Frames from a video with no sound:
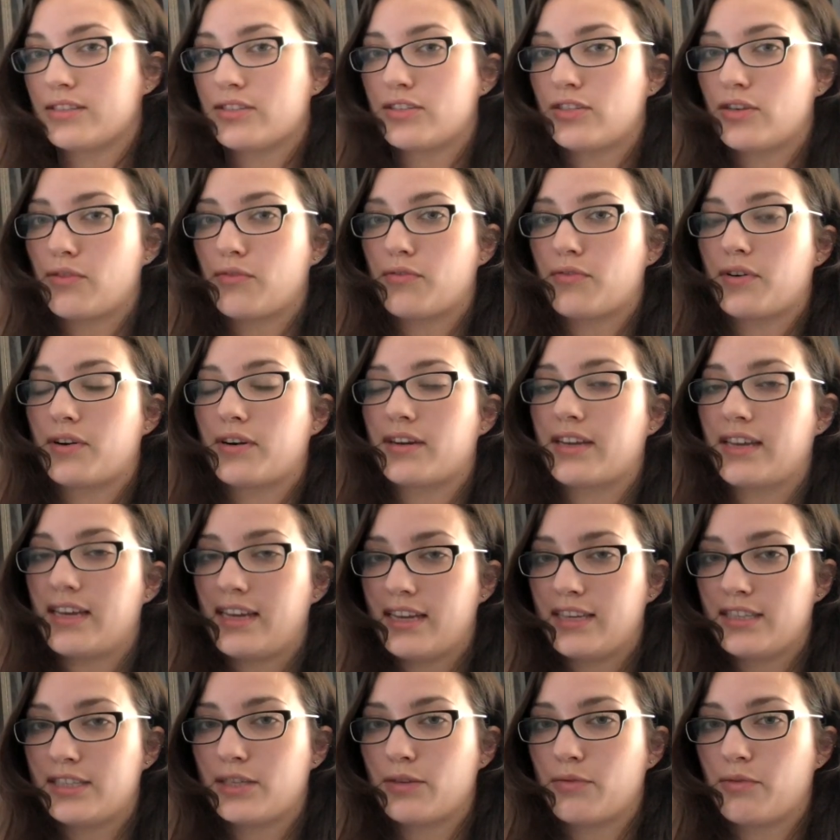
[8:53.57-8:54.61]
So for
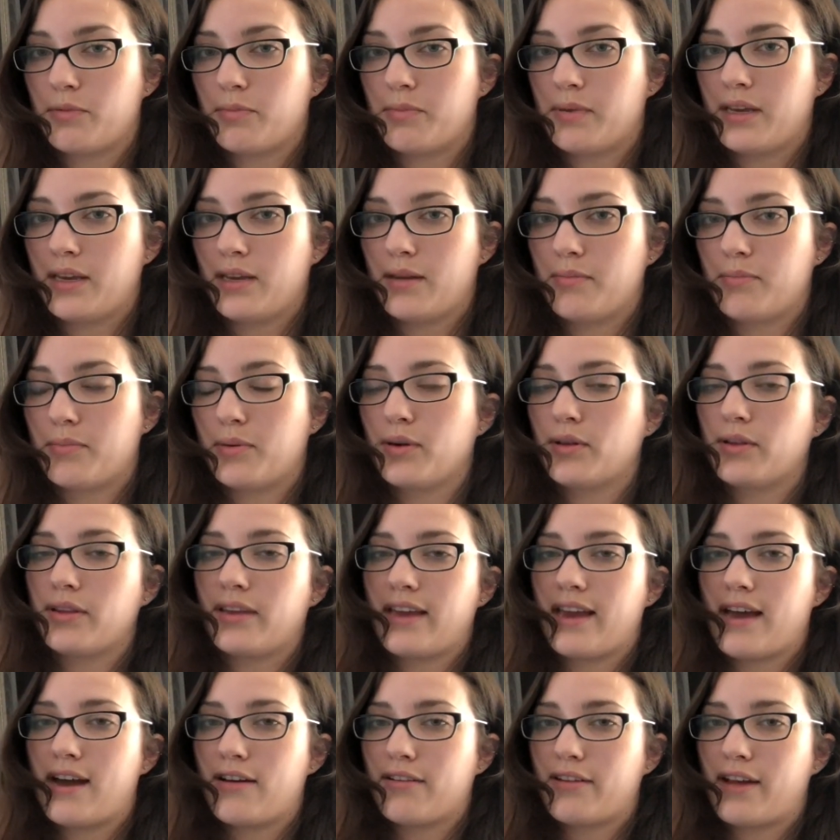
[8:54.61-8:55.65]
kids, it would be
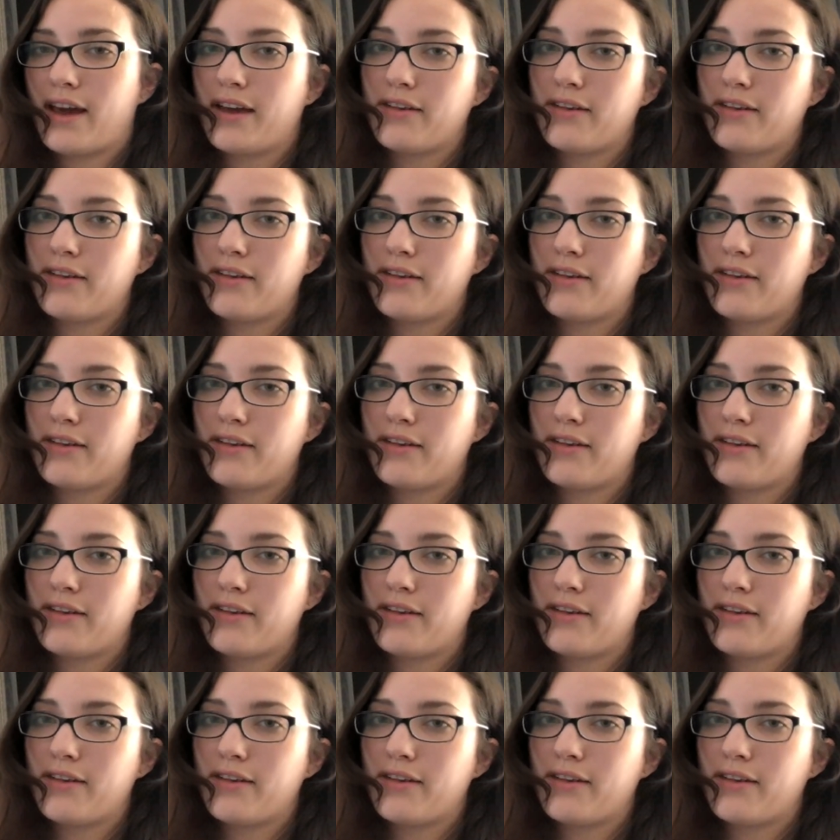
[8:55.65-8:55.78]
pulling out